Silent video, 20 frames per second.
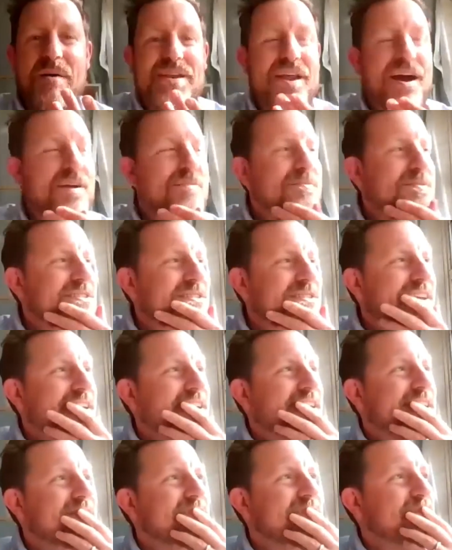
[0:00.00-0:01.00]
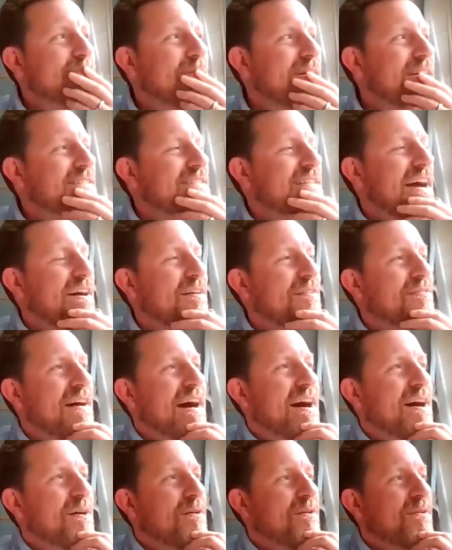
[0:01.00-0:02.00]
I mean, I was thinking to myself
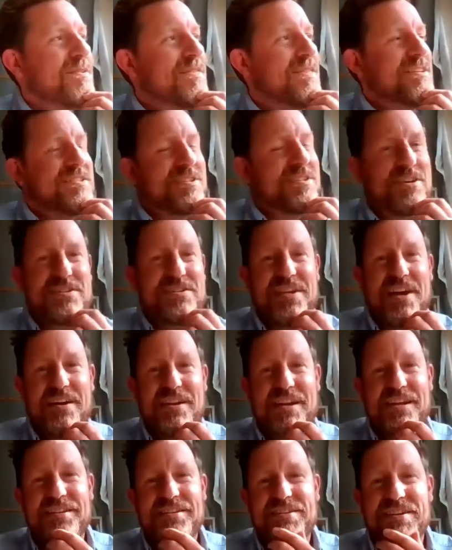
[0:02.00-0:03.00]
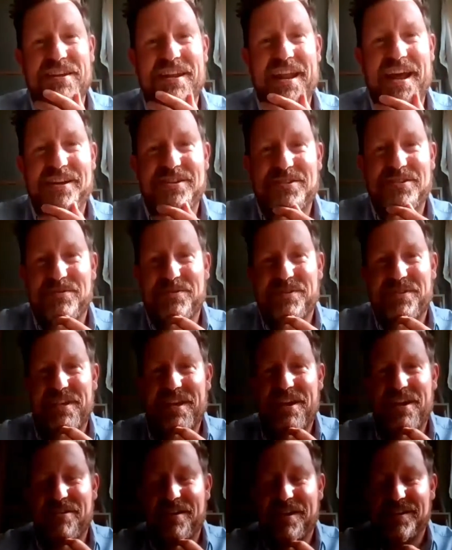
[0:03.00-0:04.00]
how this could turn into an actual
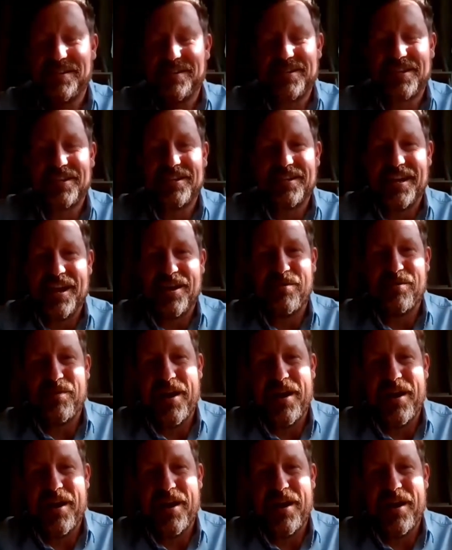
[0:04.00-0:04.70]
series, couldn't it?